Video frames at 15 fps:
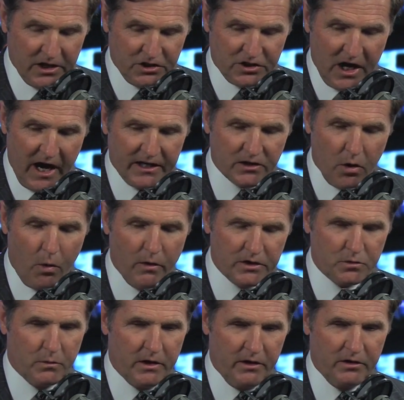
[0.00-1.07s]
John
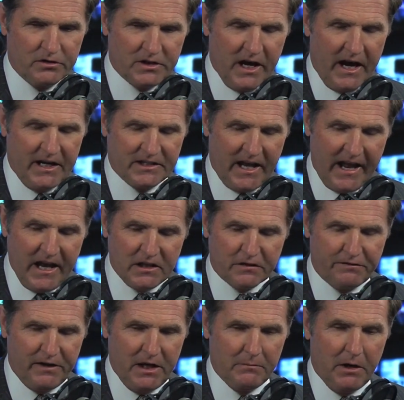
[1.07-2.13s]
Cornyn's one of those guys
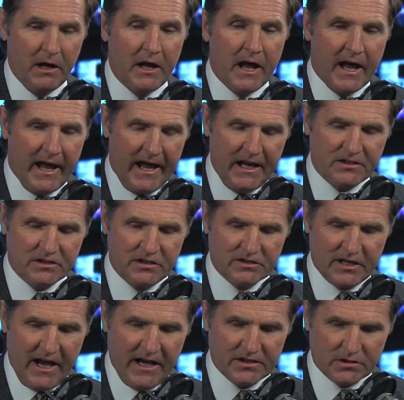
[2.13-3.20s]
hates FEMA, hates
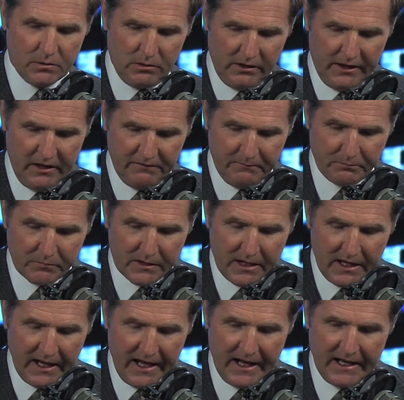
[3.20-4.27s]
disaster relief,
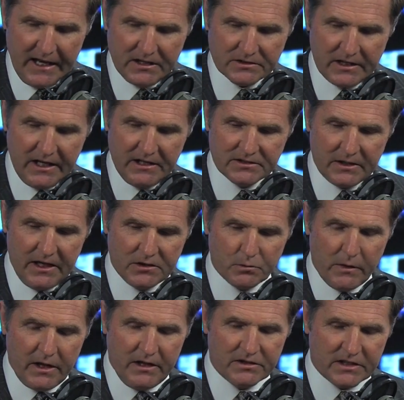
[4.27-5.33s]
and he's he's he's
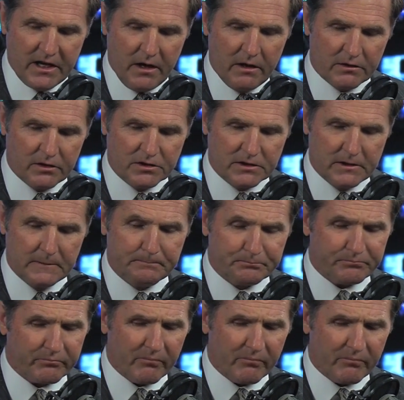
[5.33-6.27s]
one of these characters that